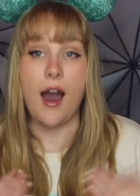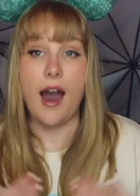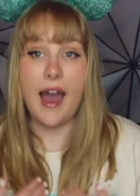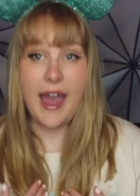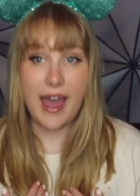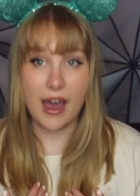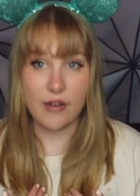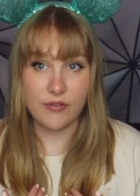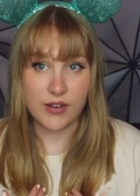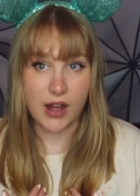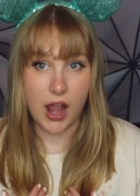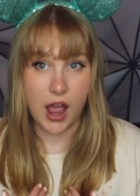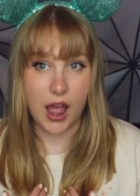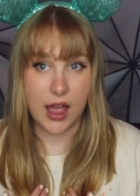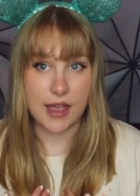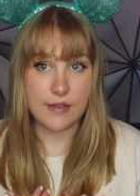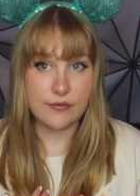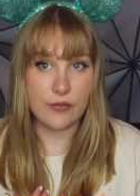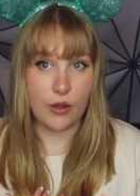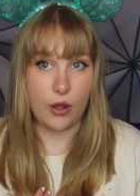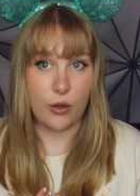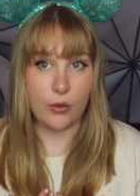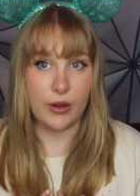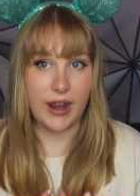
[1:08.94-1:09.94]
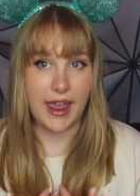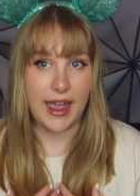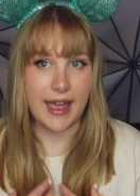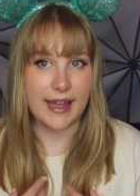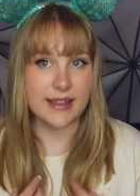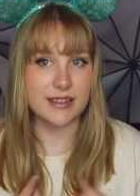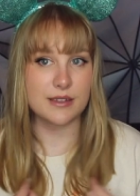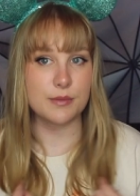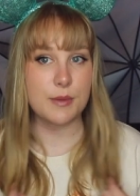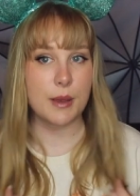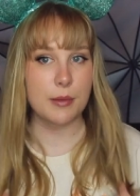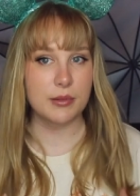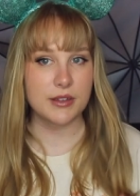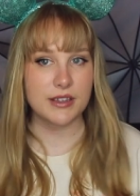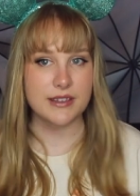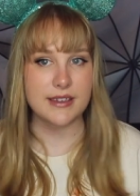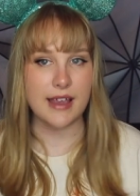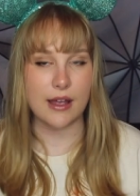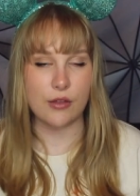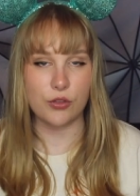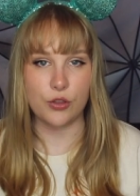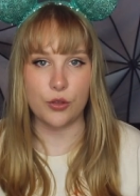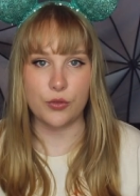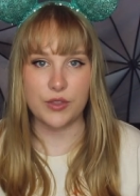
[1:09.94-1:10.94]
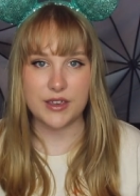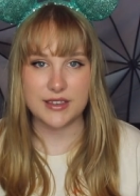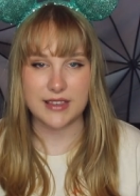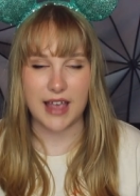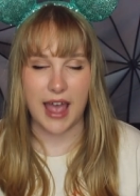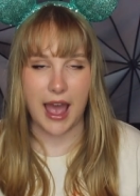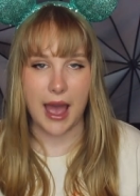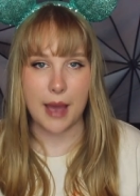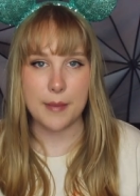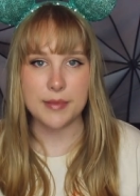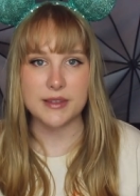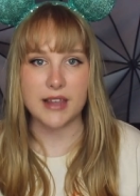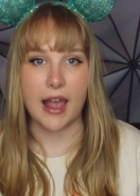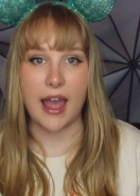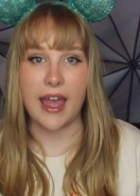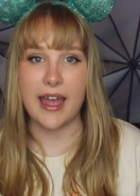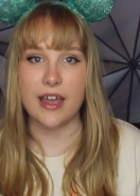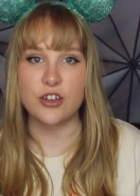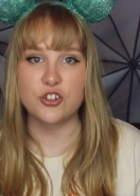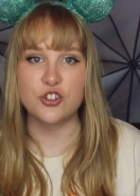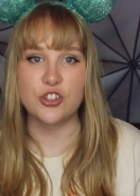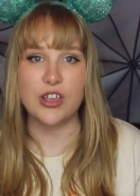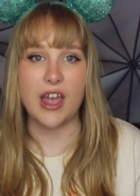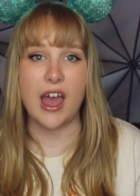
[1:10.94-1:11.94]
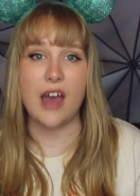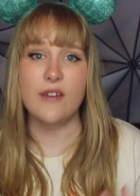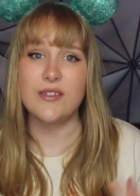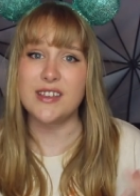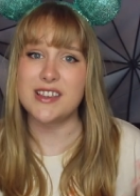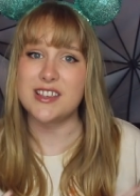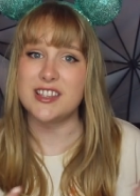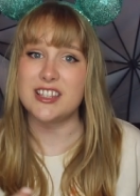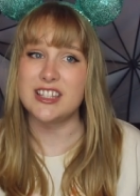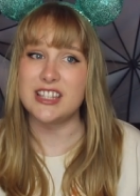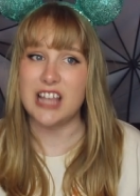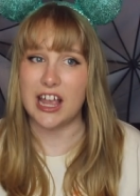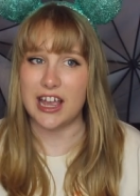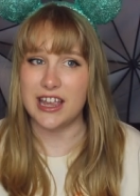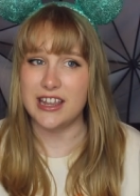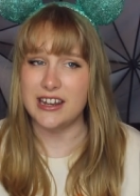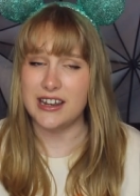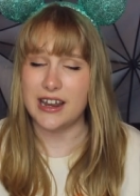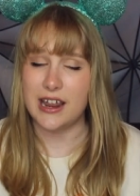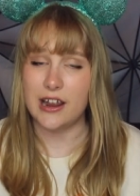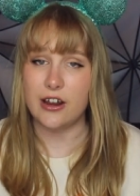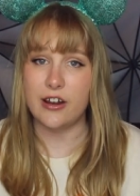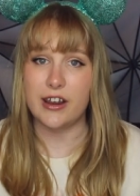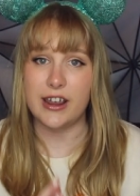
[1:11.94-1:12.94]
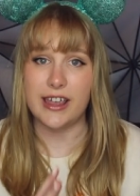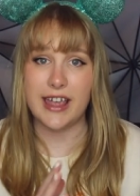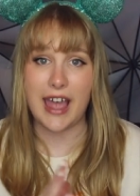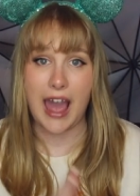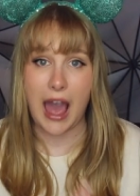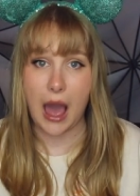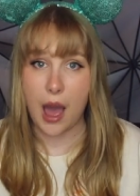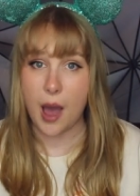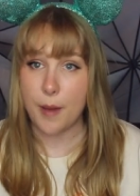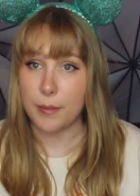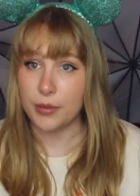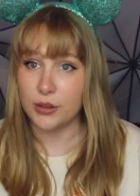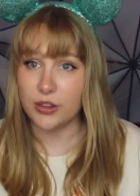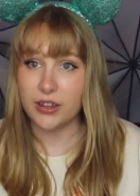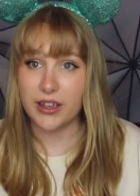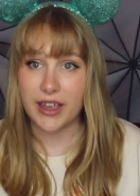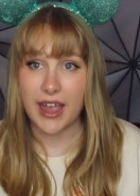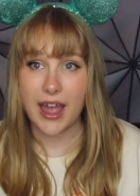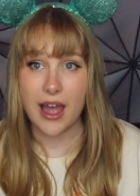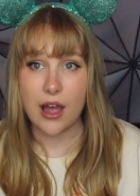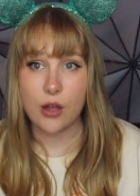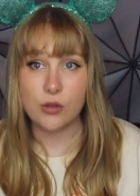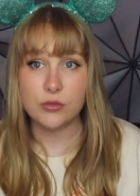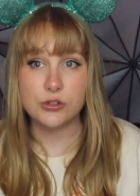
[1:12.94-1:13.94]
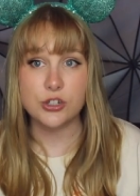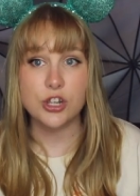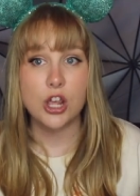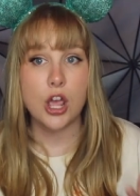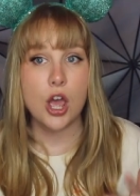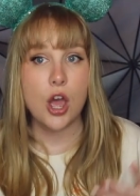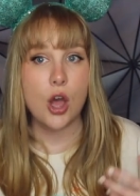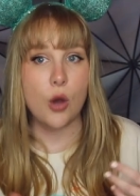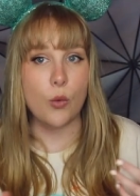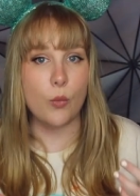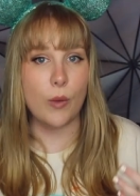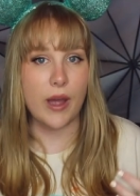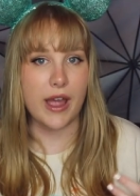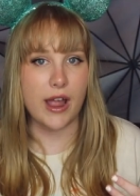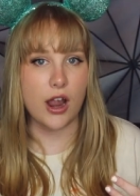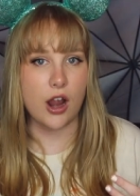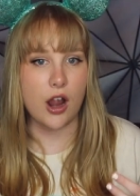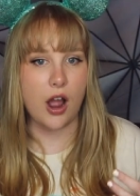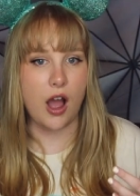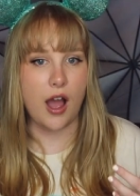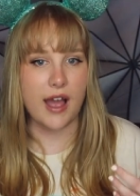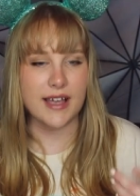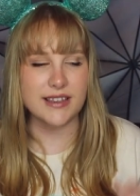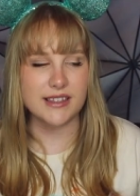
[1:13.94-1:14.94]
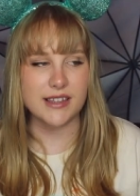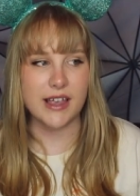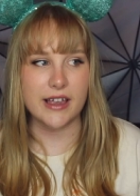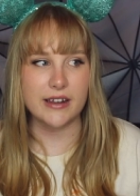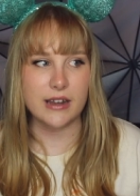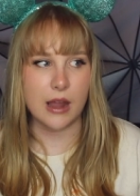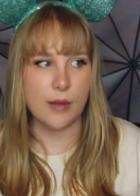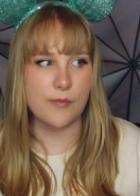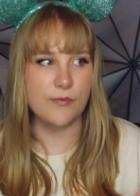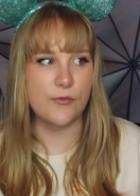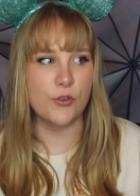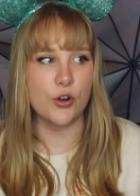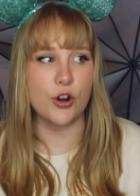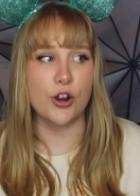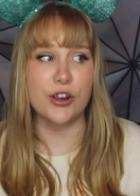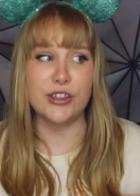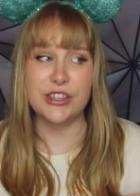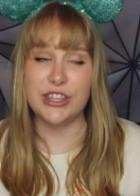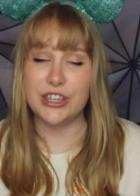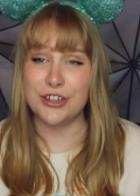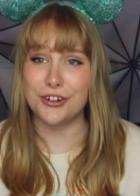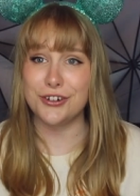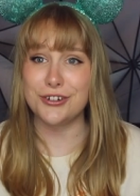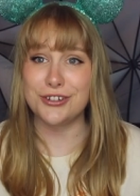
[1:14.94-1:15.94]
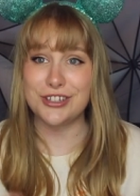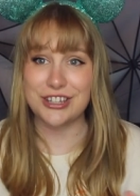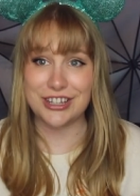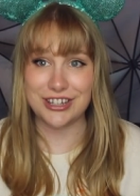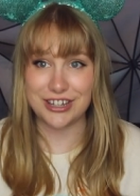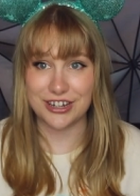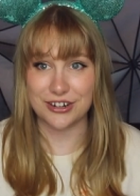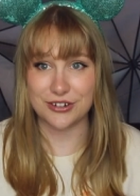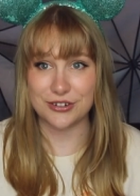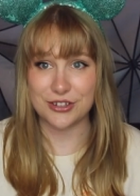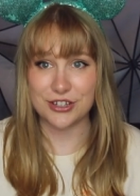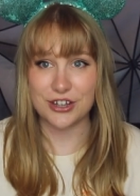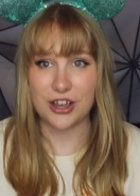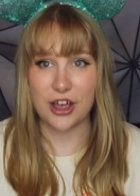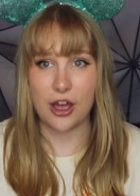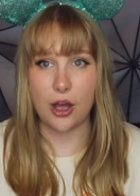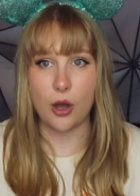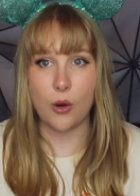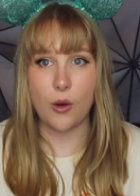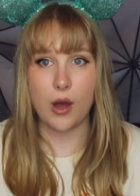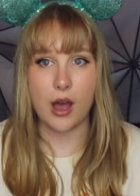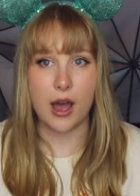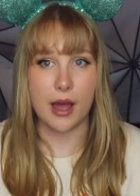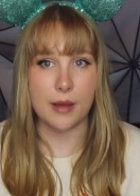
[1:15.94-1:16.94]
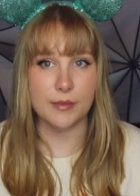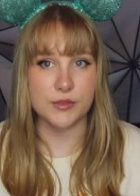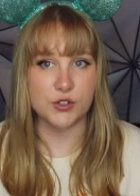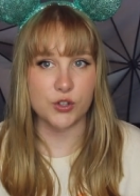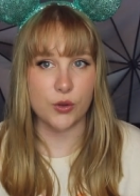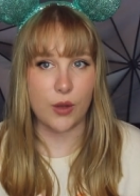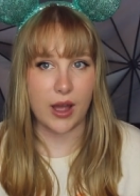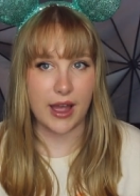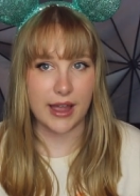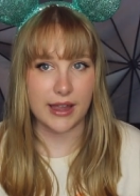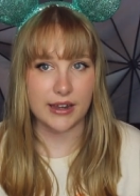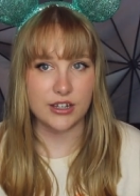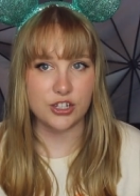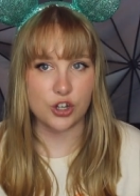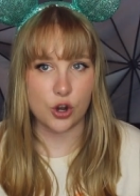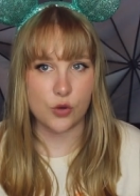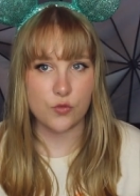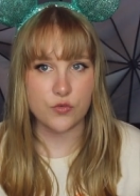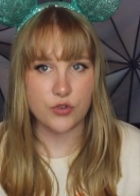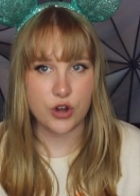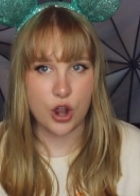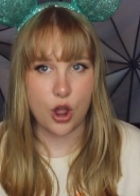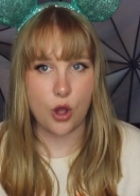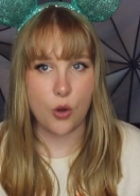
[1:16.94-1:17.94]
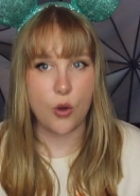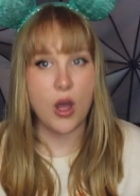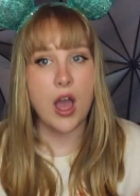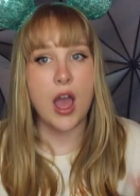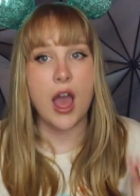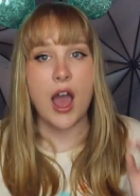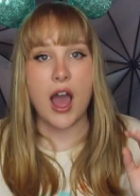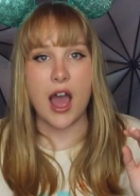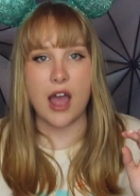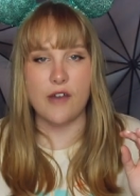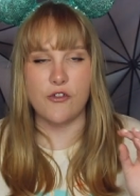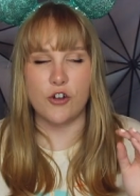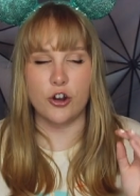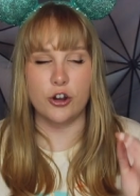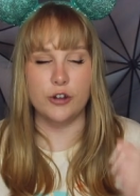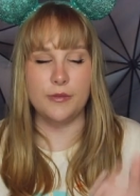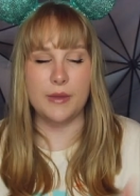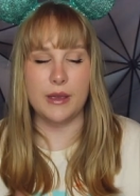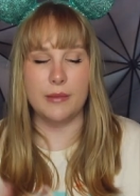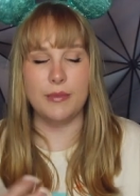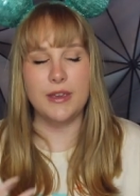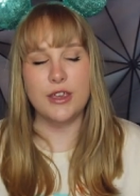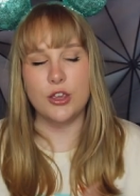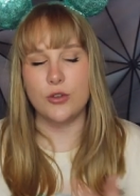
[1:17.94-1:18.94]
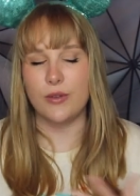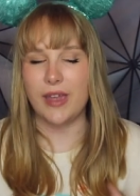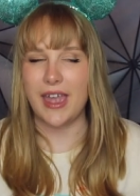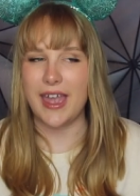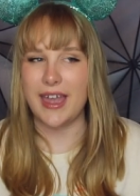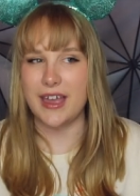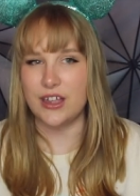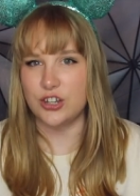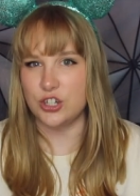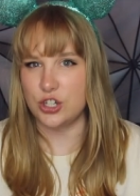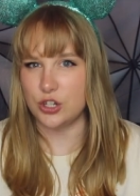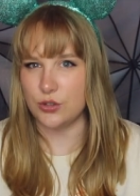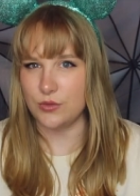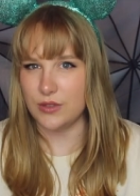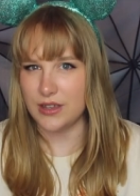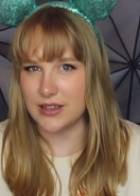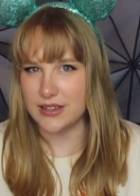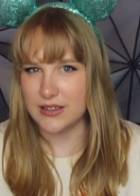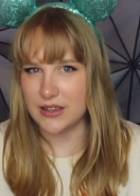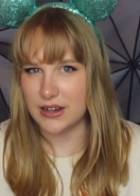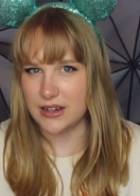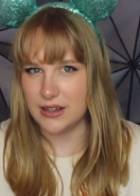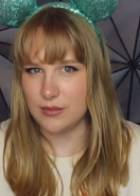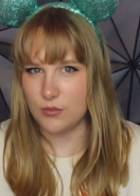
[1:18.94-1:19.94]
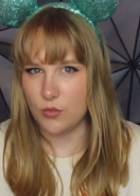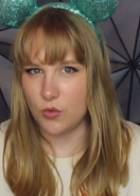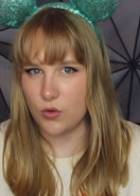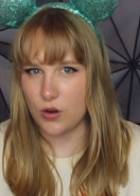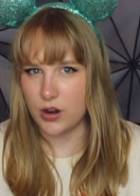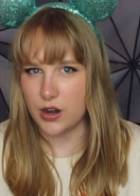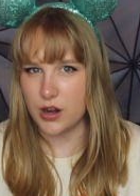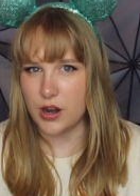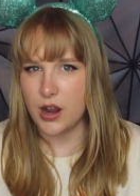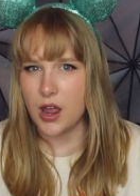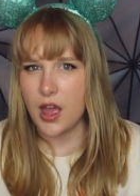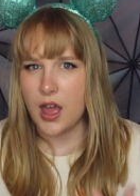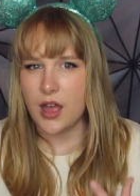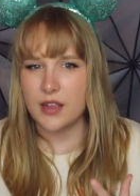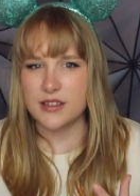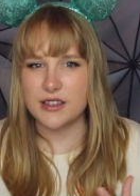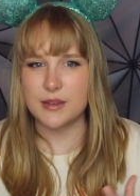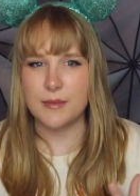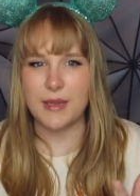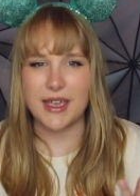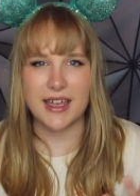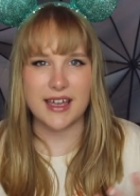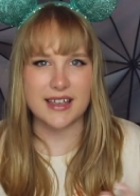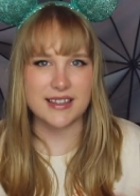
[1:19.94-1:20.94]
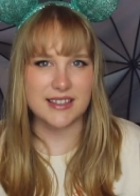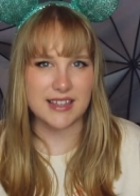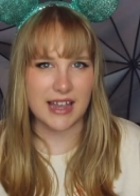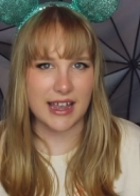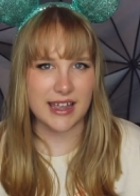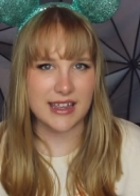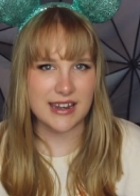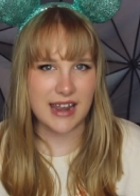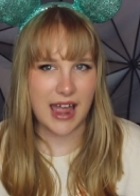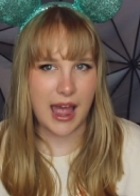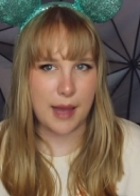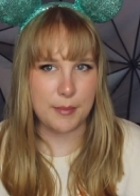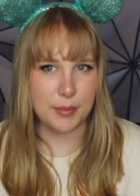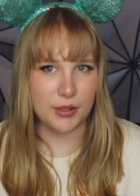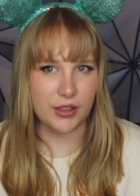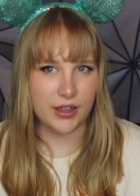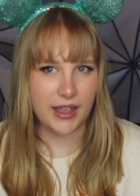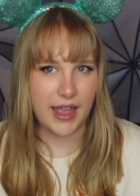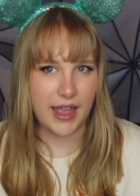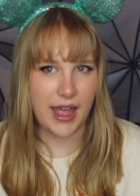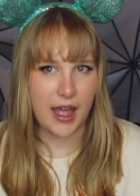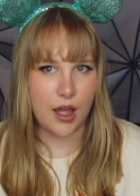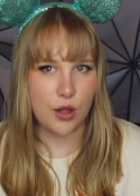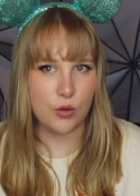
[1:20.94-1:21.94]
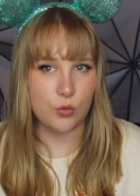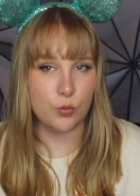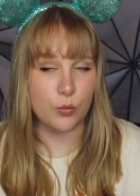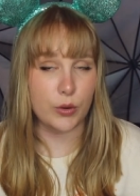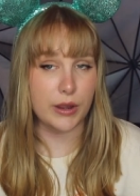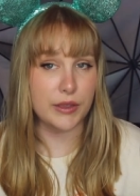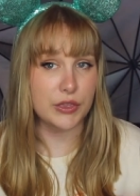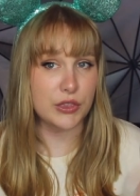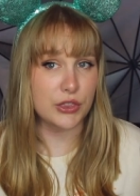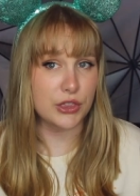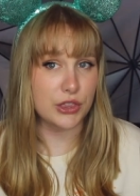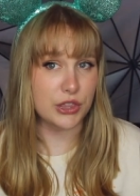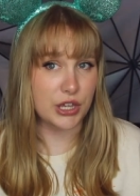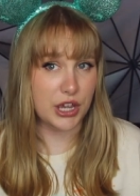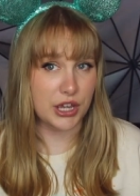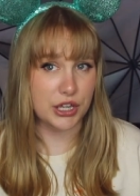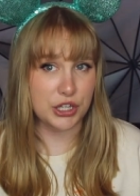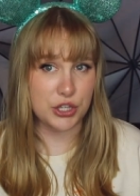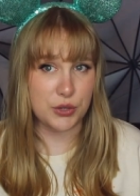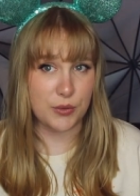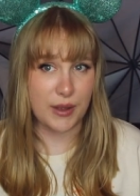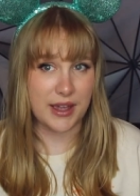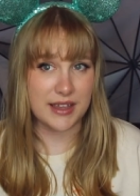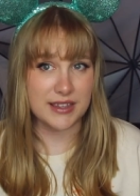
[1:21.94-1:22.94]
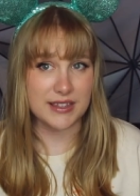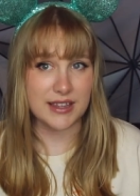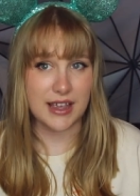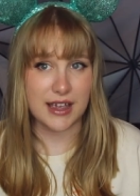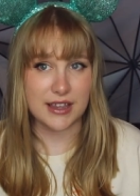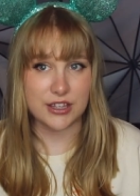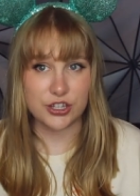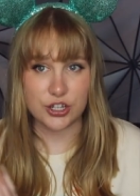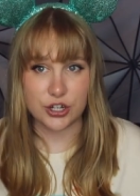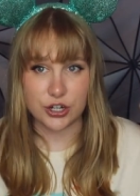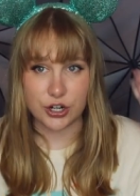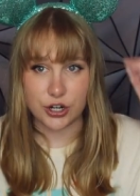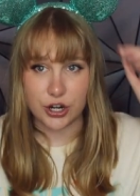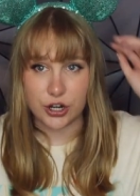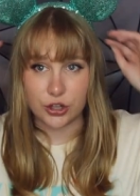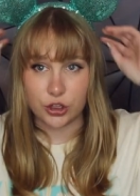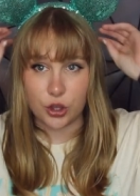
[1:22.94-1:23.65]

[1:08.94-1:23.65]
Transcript: I have an iPhone and to be able to download these apps, I actually have a secondary Apple account where I signed up for years and years ago. Um, so I don't know, I've heard maybe you can't do this anymore, to make a second Apple account with US as your